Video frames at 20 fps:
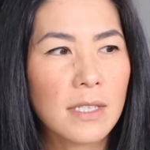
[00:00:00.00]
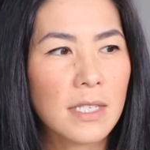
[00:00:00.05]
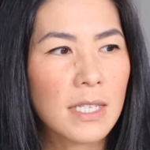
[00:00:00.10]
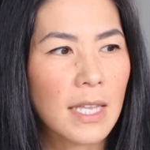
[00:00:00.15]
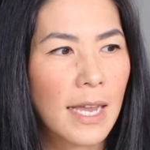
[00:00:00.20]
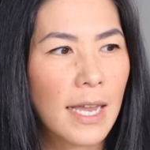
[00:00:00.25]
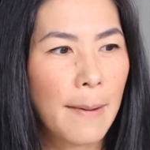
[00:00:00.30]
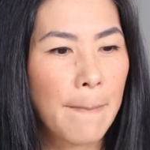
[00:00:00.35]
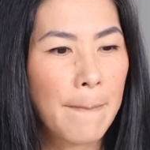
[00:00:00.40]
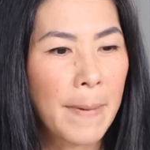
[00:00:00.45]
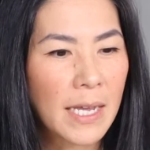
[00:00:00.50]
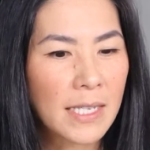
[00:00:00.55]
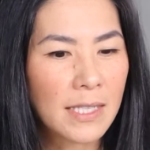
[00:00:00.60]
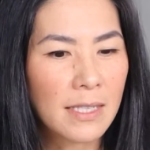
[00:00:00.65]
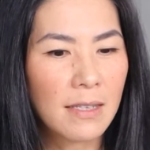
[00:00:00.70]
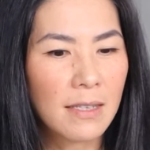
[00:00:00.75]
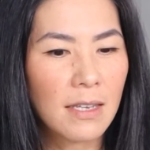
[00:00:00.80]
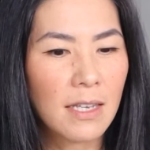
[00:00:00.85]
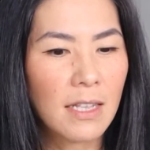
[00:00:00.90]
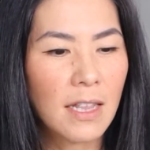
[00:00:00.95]
It's like
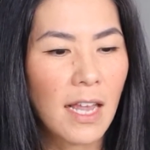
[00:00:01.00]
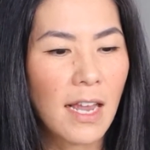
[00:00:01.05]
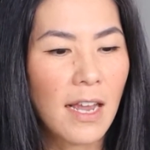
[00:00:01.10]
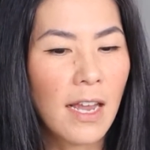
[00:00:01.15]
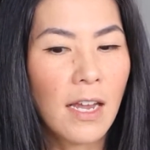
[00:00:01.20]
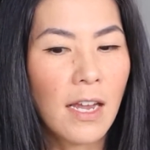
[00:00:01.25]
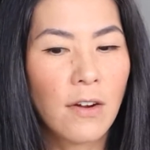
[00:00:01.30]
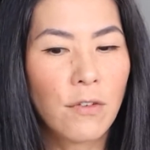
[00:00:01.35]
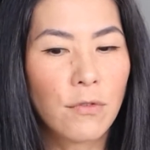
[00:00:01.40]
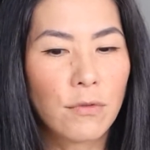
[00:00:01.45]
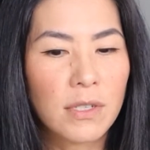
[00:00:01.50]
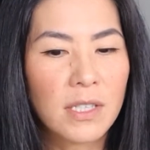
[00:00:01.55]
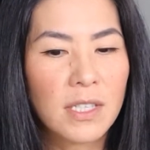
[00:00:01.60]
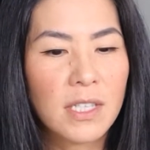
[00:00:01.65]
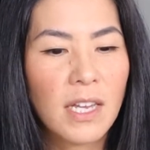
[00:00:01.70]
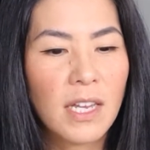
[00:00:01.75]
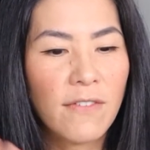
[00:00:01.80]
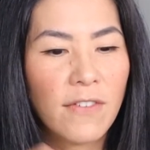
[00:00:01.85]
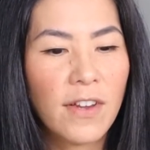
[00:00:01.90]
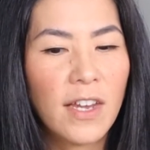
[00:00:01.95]
basically they
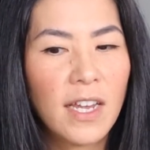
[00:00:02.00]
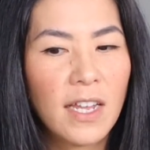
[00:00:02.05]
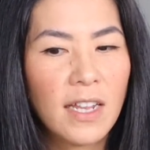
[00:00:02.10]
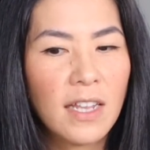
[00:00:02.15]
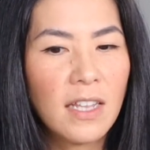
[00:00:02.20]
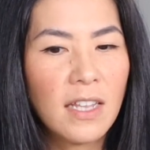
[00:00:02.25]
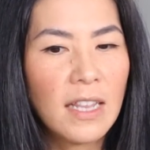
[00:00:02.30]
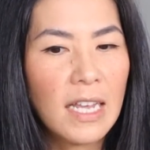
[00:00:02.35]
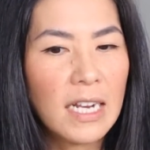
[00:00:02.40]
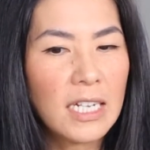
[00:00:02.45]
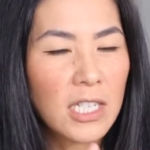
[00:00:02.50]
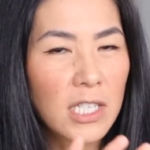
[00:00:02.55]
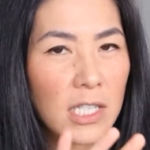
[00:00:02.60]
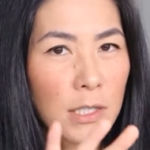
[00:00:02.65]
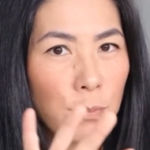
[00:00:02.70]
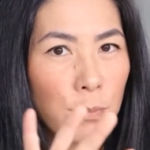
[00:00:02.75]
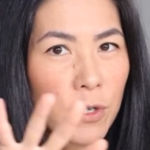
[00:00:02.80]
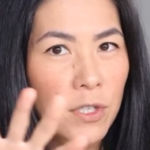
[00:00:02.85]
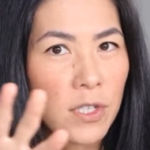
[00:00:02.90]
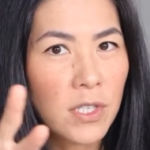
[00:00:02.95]
receive it and then they
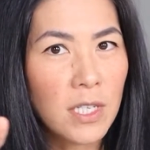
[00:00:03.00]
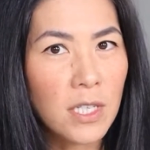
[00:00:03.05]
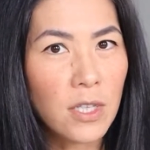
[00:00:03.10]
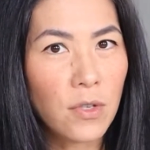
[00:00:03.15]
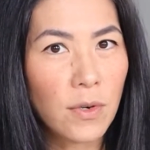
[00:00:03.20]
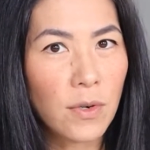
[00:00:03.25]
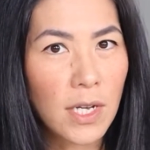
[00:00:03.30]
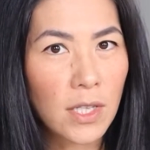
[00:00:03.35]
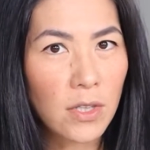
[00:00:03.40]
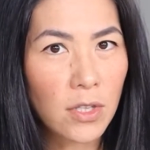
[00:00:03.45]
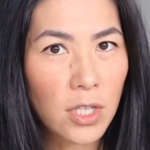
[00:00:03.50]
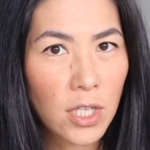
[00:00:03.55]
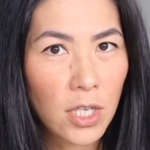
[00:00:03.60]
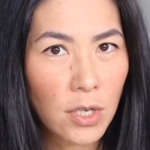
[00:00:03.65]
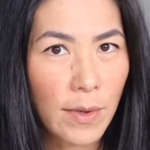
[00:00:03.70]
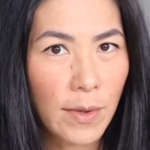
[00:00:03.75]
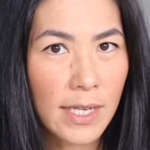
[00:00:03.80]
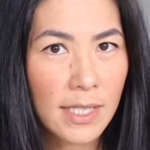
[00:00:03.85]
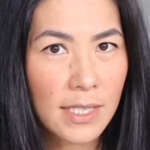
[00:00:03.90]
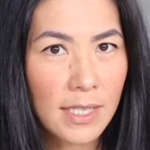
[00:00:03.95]
disperse it throughout the
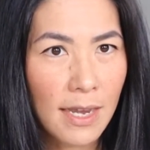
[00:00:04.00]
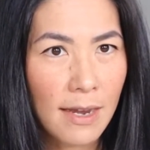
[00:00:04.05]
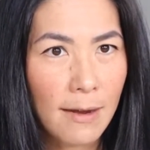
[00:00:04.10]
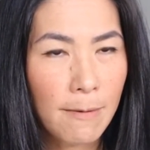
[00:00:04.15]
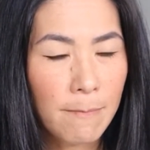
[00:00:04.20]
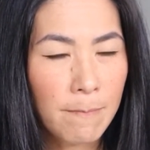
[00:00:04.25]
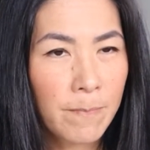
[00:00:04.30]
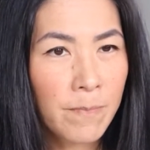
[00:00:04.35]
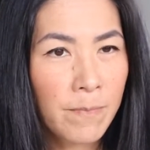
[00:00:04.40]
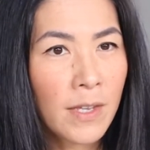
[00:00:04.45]
USA.